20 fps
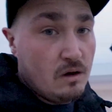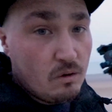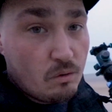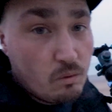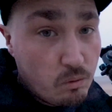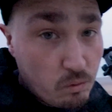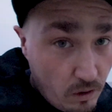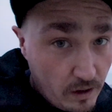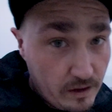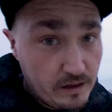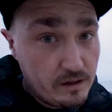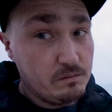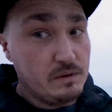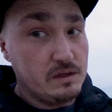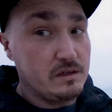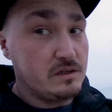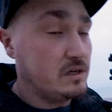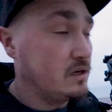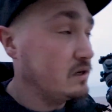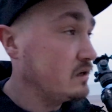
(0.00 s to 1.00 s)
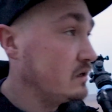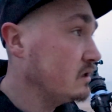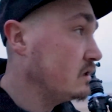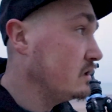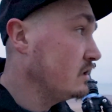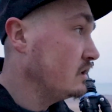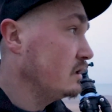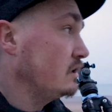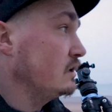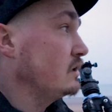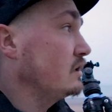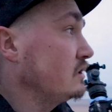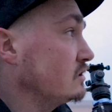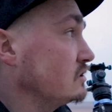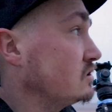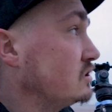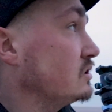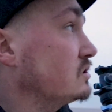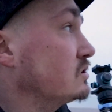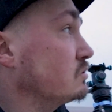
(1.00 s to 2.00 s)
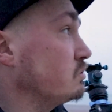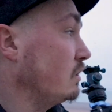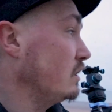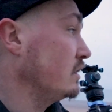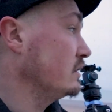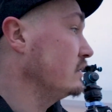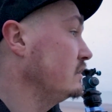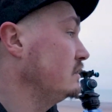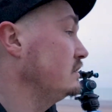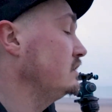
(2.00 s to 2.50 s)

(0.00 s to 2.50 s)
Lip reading: one image. Just one.